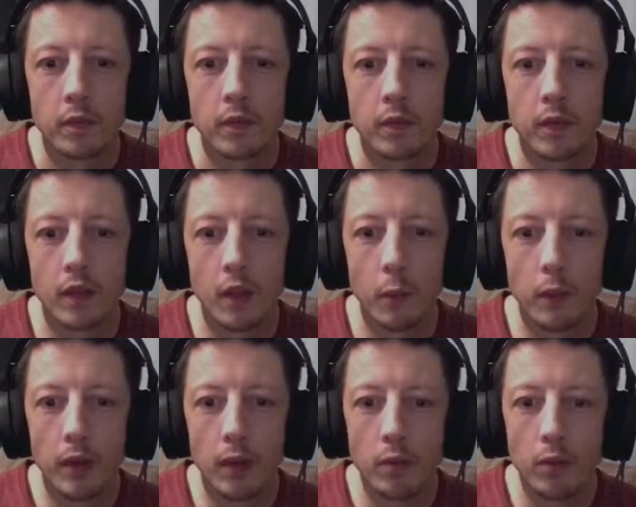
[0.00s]
There we
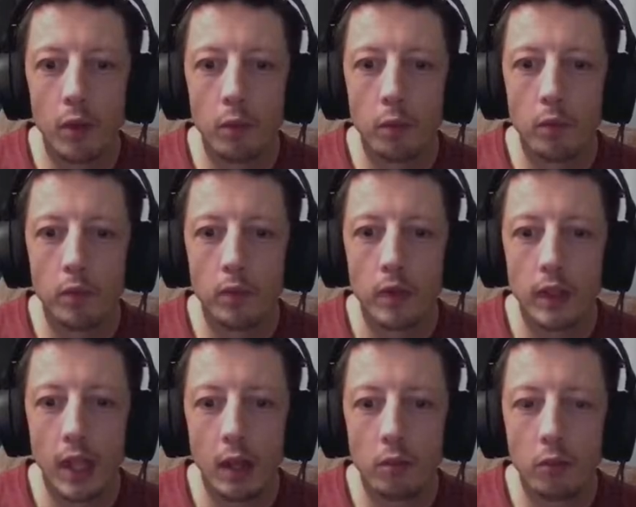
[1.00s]
go. So again,